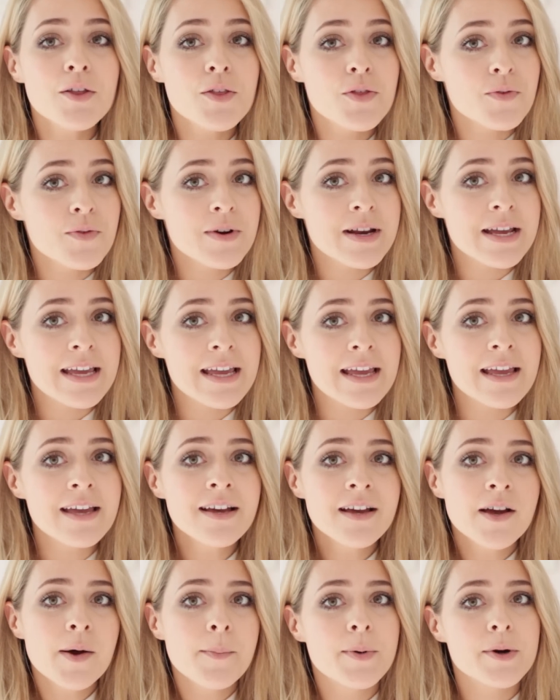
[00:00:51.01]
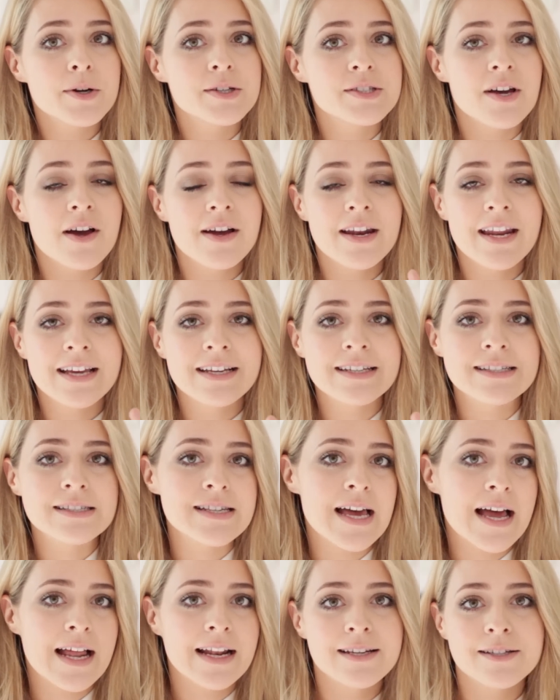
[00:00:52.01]
3 book
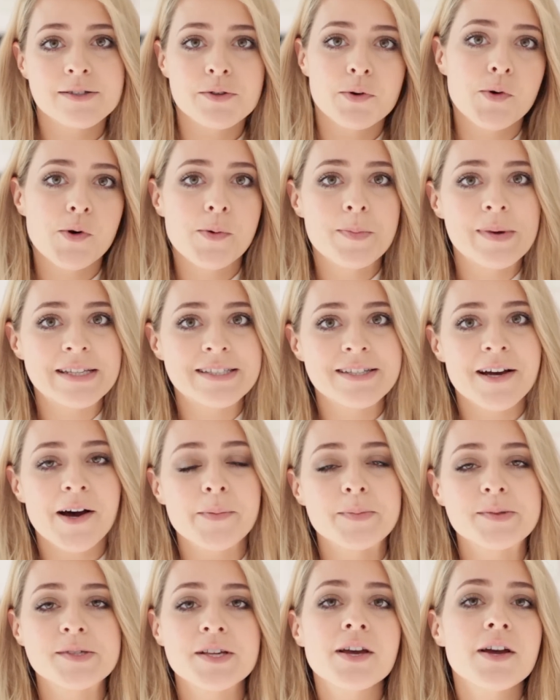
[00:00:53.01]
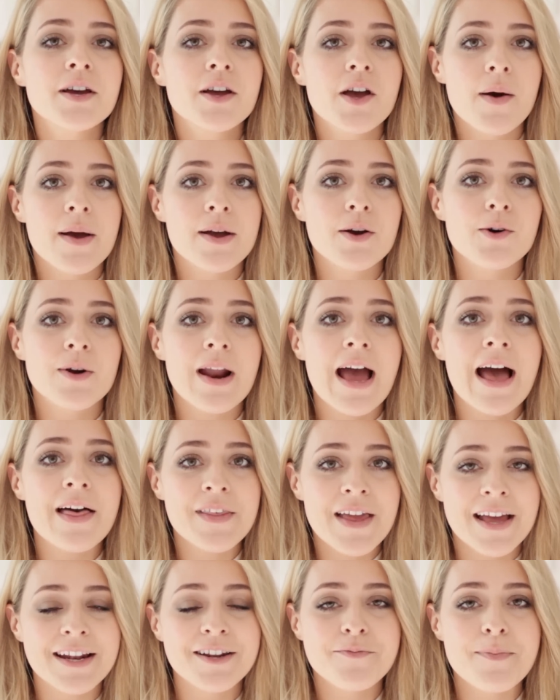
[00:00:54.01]
signings and or meetups going on at
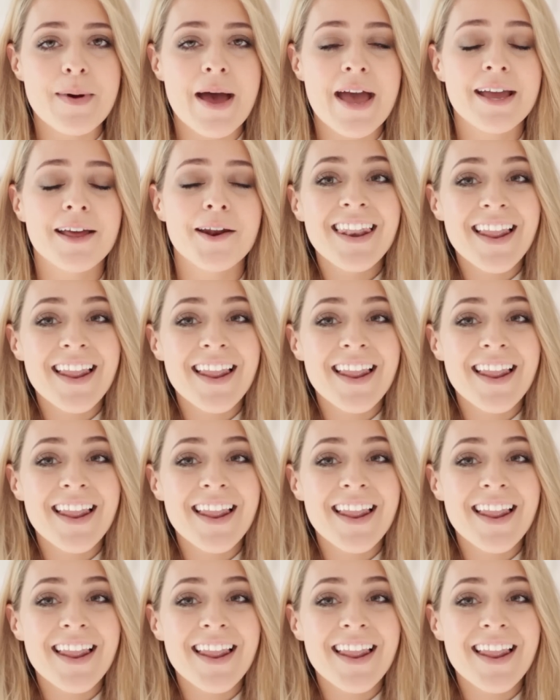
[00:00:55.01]
the end of May.